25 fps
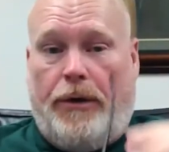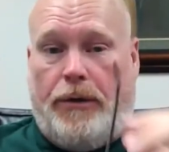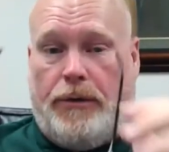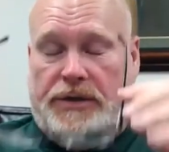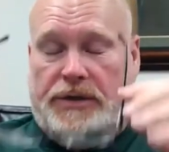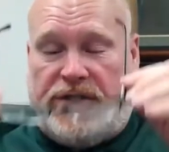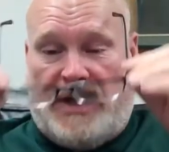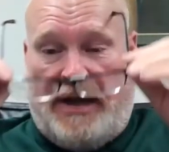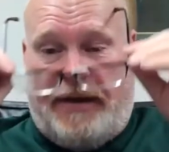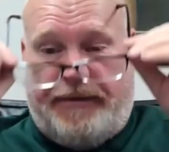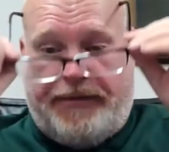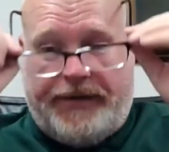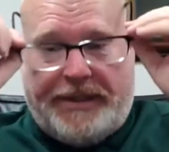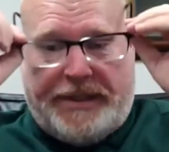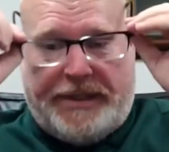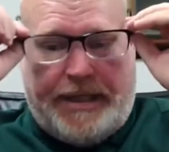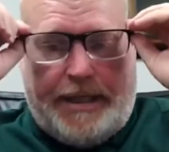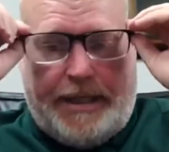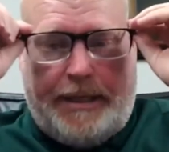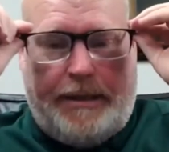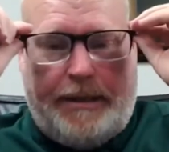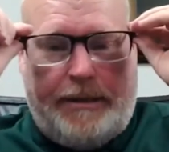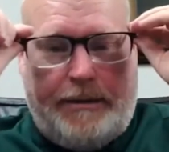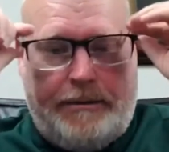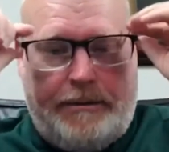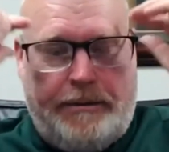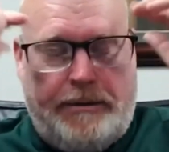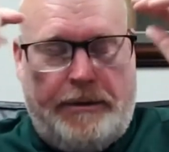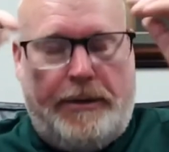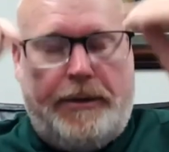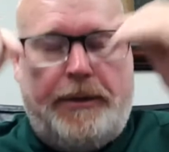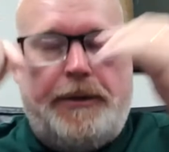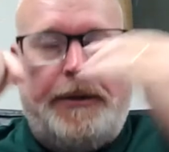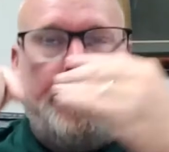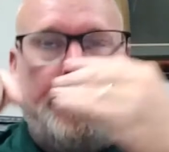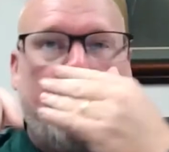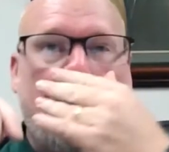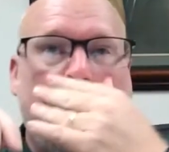17,
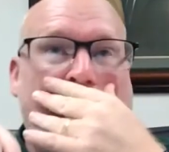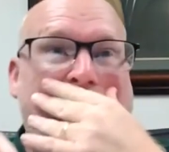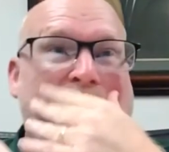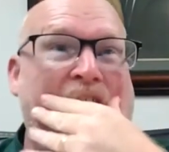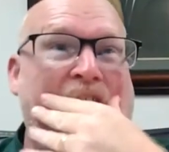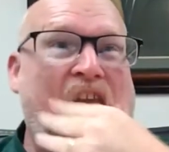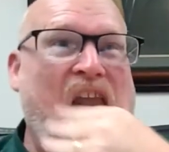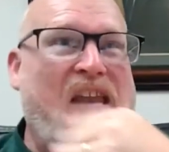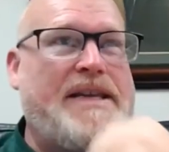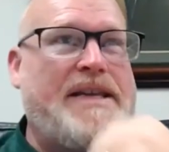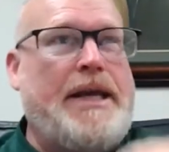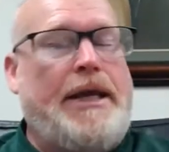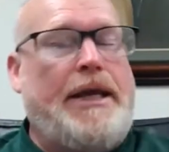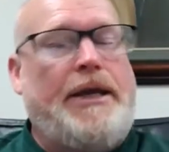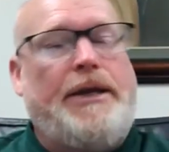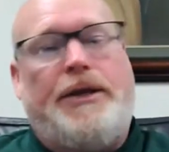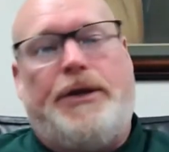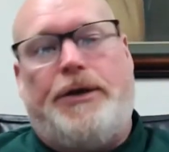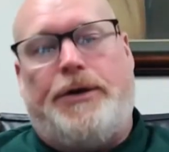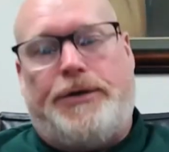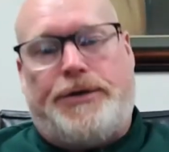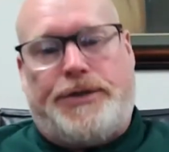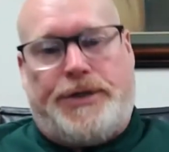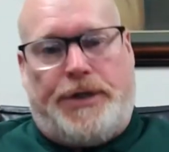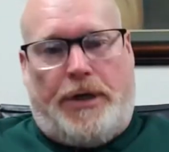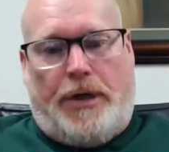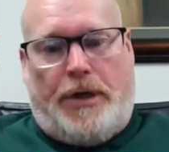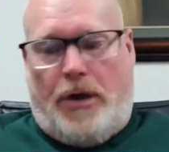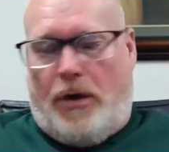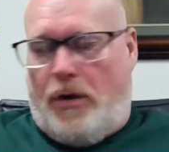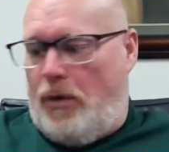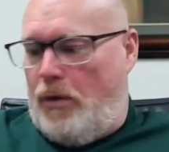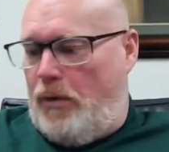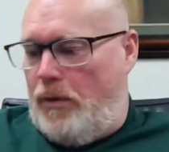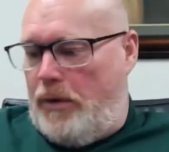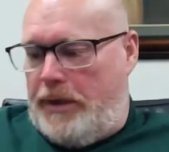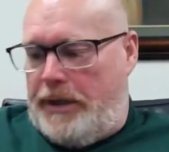18 years ago,